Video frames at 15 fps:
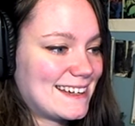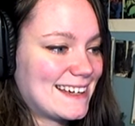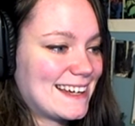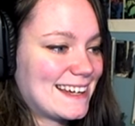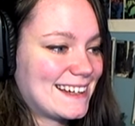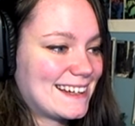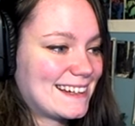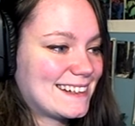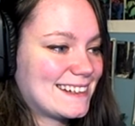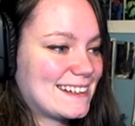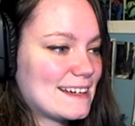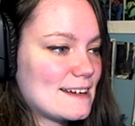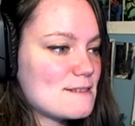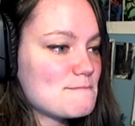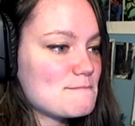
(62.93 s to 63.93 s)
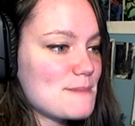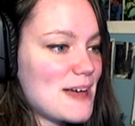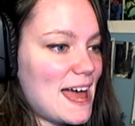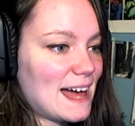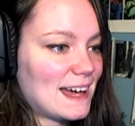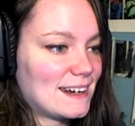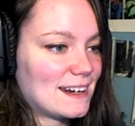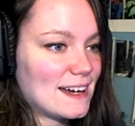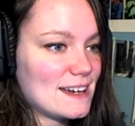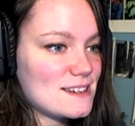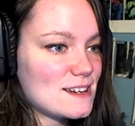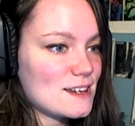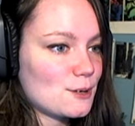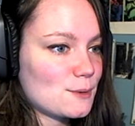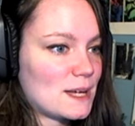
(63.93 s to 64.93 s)
Man, I
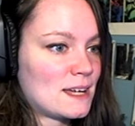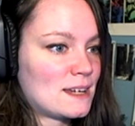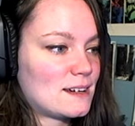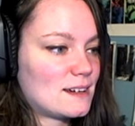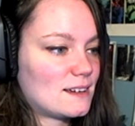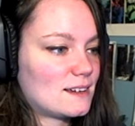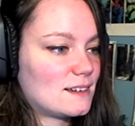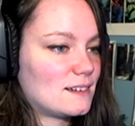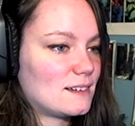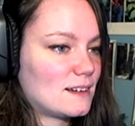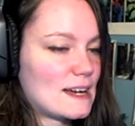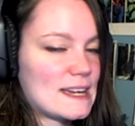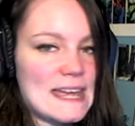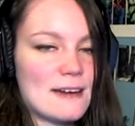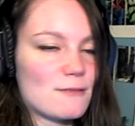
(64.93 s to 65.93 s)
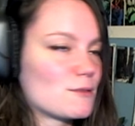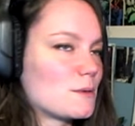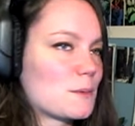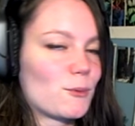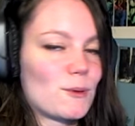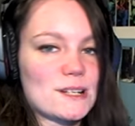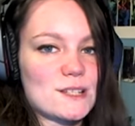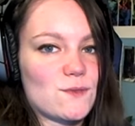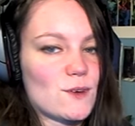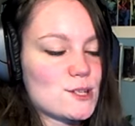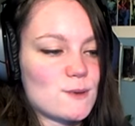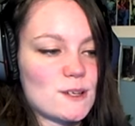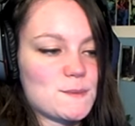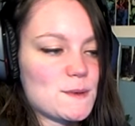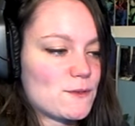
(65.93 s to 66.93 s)
knew it! I can't remember what his voice
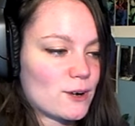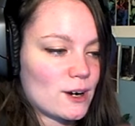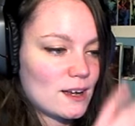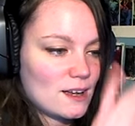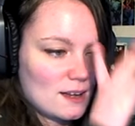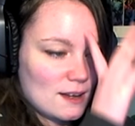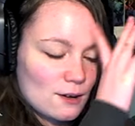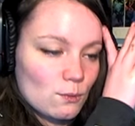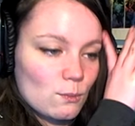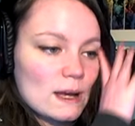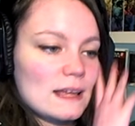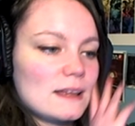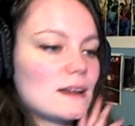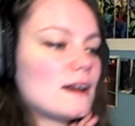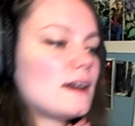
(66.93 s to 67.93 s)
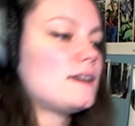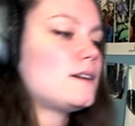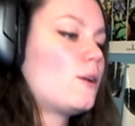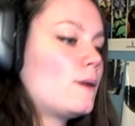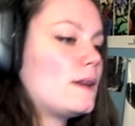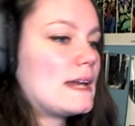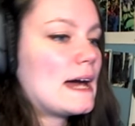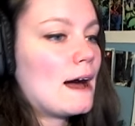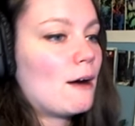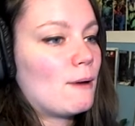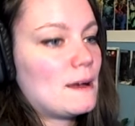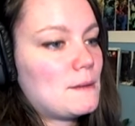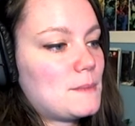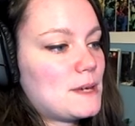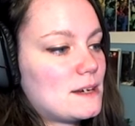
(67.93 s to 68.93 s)
was before. Well, I know it now,
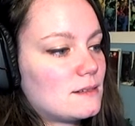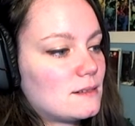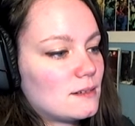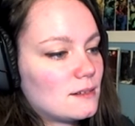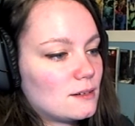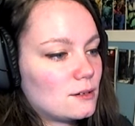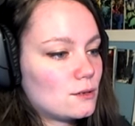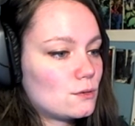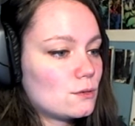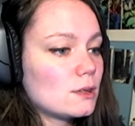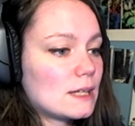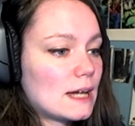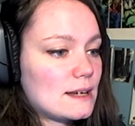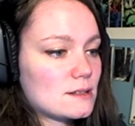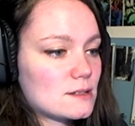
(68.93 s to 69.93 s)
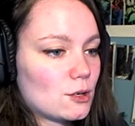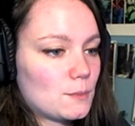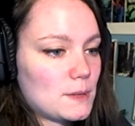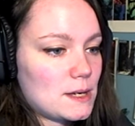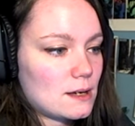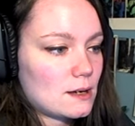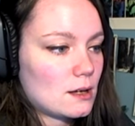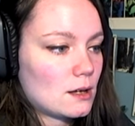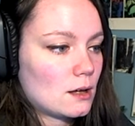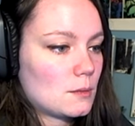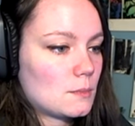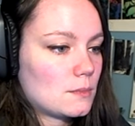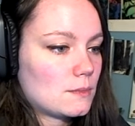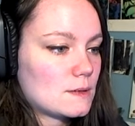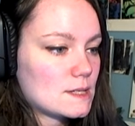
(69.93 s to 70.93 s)
I mean, Undyne told me,
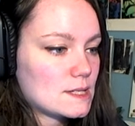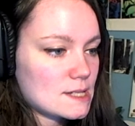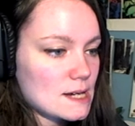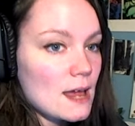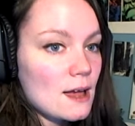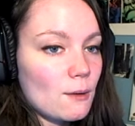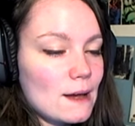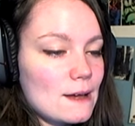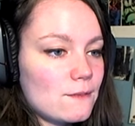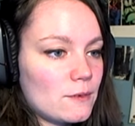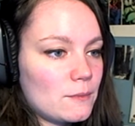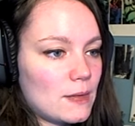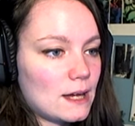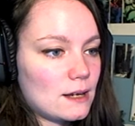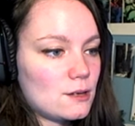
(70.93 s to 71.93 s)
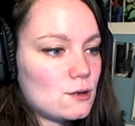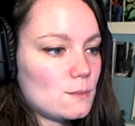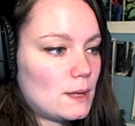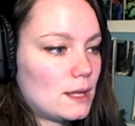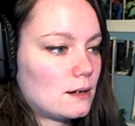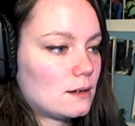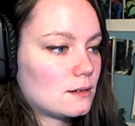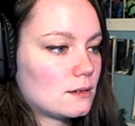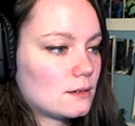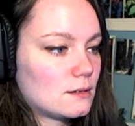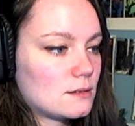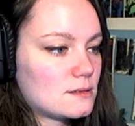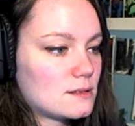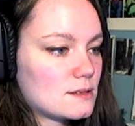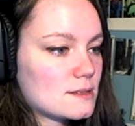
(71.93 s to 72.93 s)
um, stay away from that human.
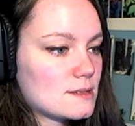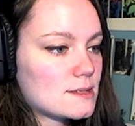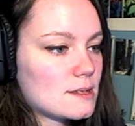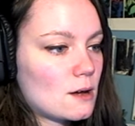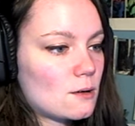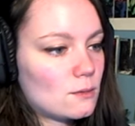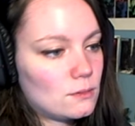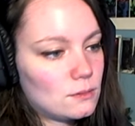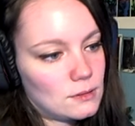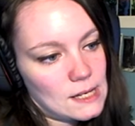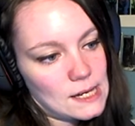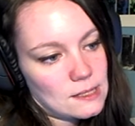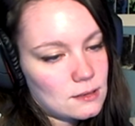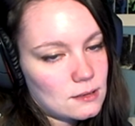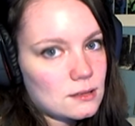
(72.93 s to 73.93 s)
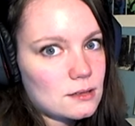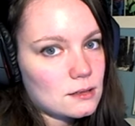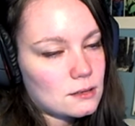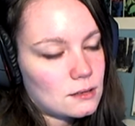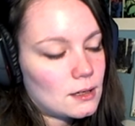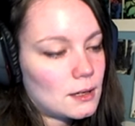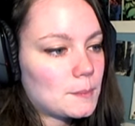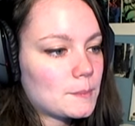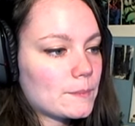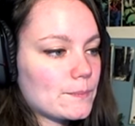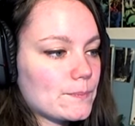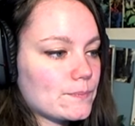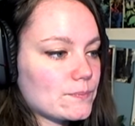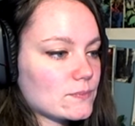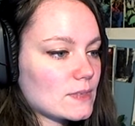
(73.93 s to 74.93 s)
So, like, um,
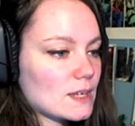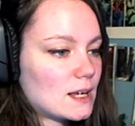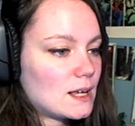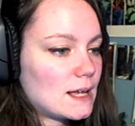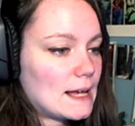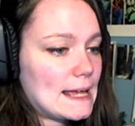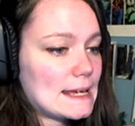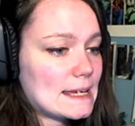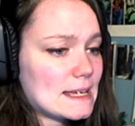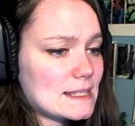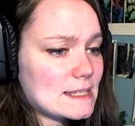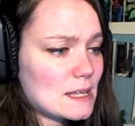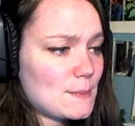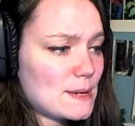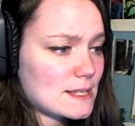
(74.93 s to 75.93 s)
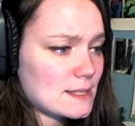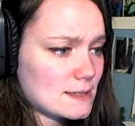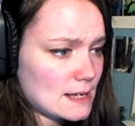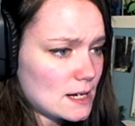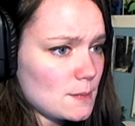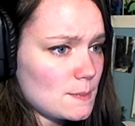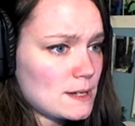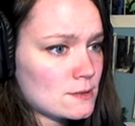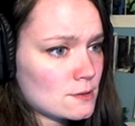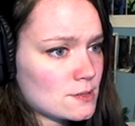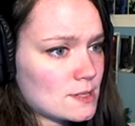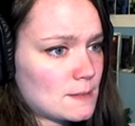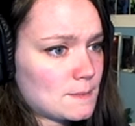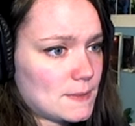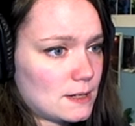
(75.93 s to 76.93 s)
I guess that makes us enemies or
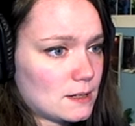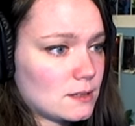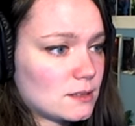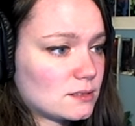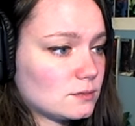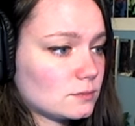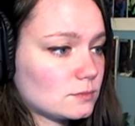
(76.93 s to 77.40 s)
something.